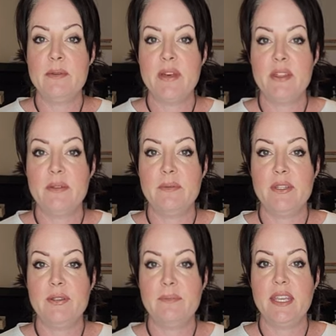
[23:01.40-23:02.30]
email them
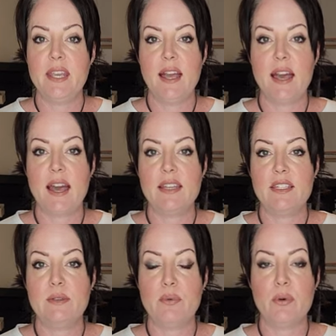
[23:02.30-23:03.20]
to me at
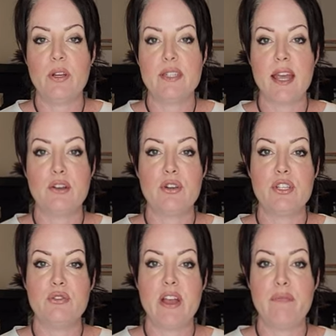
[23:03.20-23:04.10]
support at
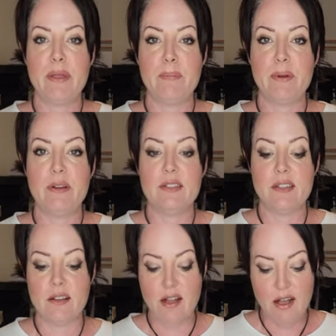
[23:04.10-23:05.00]

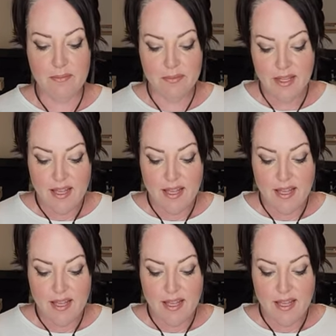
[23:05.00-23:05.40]
christiancraftpaper.com.